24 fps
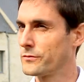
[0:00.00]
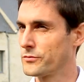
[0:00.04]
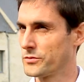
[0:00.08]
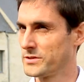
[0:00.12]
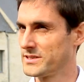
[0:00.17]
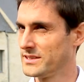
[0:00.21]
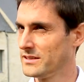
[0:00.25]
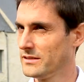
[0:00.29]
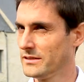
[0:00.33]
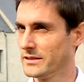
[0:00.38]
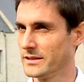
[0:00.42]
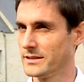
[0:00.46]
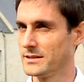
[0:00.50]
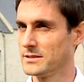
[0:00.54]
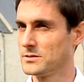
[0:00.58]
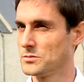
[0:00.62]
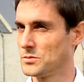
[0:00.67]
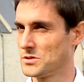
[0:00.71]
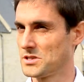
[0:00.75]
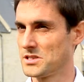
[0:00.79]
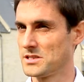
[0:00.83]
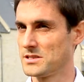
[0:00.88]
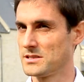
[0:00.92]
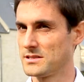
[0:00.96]
of resilience,
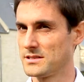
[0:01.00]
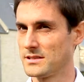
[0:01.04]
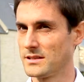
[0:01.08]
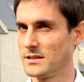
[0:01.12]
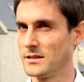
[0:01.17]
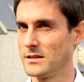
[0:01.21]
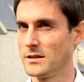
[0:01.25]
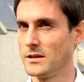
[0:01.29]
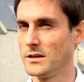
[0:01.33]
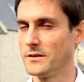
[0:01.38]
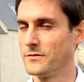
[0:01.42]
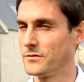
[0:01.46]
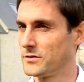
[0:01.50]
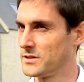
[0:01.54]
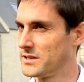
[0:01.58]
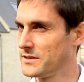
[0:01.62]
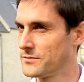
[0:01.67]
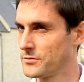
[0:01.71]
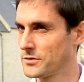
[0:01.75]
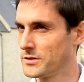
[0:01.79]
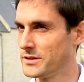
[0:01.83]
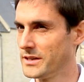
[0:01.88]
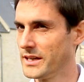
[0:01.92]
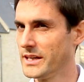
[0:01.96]
which is of a
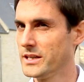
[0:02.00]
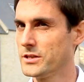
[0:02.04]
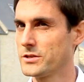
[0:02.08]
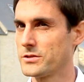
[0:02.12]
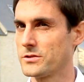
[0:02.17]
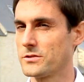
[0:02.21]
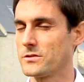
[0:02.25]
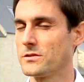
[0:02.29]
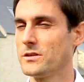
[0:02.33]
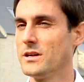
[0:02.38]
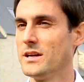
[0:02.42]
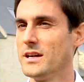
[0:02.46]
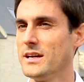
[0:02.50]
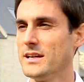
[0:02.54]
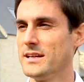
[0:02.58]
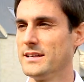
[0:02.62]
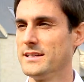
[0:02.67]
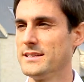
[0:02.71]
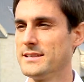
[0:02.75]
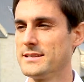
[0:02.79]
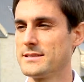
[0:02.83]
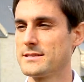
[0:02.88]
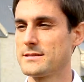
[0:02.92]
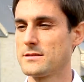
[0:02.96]
different nature,
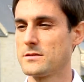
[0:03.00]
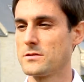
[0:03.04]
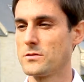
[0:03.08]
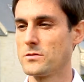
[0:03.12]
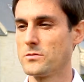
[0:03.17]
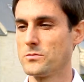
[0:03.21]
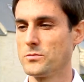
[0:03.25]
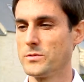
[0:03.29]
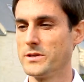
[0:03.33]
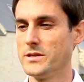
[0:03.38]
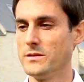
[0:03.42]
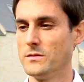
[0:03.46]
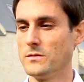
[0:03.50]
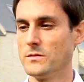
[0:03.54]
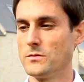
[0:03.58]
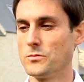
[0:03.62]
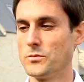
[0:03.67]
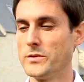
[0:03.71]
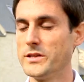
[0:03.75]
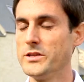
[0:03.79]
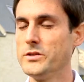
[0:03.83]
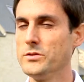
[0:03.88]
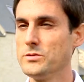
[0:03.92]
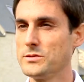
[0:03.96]
is the
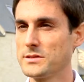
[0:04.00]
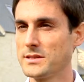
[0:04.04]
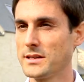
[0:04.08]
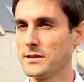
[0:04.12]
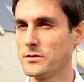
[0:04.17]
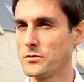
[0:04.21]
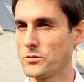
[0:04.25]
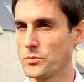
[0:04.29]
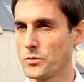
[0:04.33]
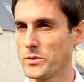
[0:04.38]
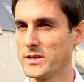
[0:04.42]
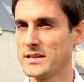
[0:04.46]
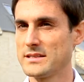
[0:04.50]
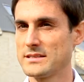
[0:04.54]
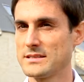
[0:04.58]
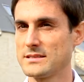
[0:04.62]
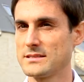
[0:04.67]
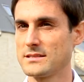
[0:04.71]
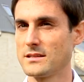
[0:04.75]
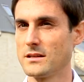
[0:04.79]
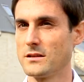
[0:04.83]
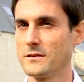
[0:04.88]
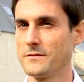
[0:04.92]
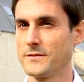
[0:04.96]
reducing the
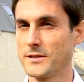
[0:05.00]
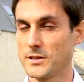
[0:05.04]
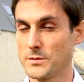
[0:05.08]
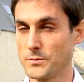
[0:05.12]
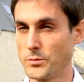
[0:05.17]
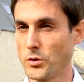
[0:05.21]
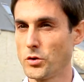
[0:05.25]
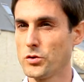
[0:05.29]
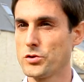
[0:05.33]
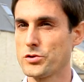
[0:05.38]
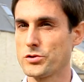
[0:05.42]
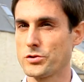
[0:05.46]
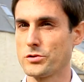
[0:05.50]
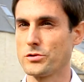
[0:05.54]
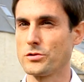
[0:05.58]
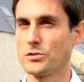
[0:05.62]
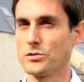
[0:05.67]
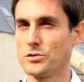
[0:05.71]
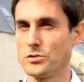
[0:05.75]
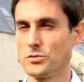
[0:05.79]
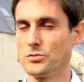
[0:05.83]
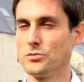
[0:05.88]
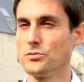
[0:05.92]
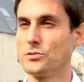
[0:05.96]
risks of exposure
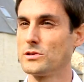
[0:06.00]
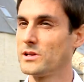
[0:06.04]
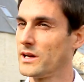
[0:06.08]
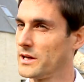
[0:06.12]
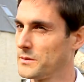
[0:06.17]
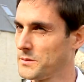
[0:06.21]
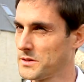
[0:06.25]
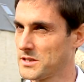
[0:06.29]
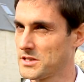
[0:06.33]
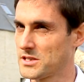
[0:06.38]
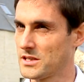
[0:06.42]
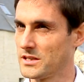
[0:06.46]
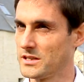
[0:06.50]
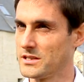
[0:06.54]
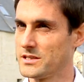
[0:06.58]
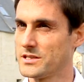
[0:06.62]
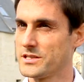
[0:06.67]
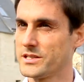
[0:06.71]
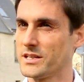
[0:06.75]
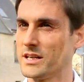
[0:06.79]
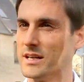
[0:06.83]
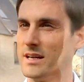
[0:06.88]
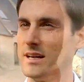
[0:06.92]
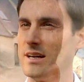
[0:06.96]
to climate
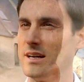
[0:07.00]
change.